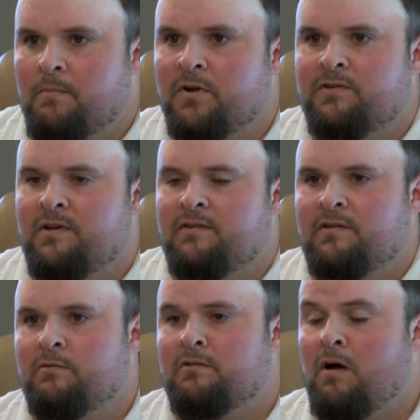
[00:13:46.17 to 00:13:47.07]
But
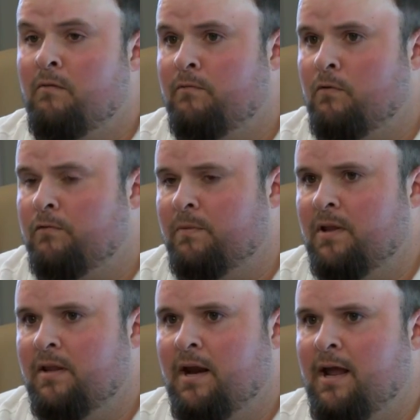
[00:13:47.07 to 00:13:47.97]
since it was law
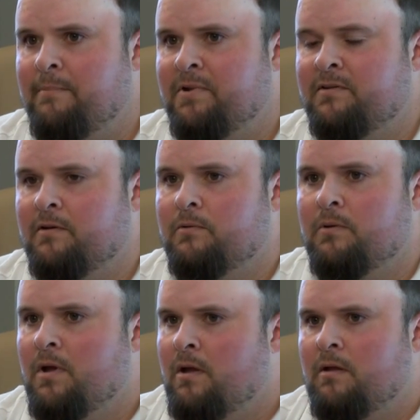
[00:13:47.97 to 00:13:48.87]
enforcement that it happened to,
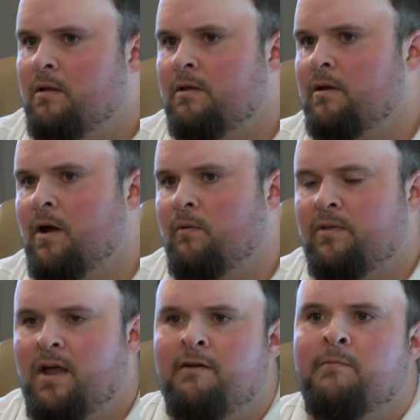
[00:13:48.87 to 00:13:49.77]
you know,
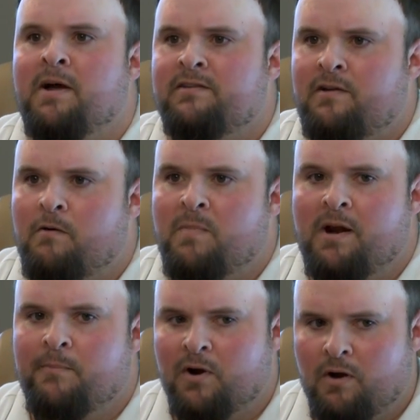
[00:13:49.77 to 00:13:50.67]
that everybody's talking
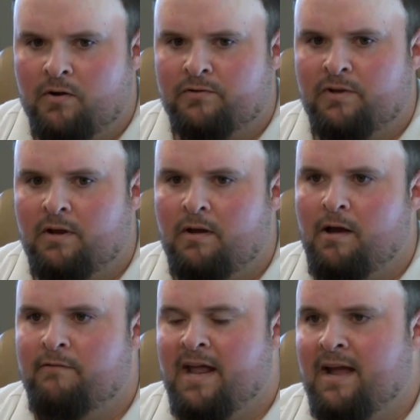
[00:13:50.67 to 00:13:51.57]
about it because
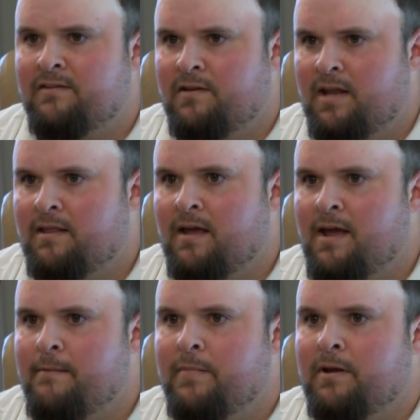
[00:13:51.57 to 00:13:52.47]
of an accident that
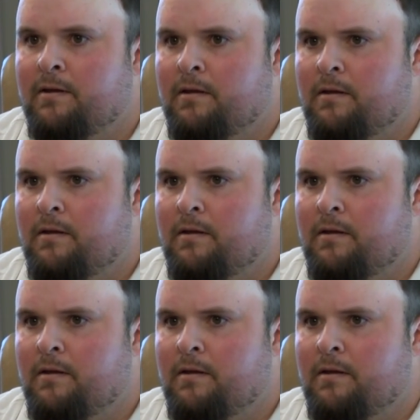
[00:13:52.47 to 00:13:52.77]
happened.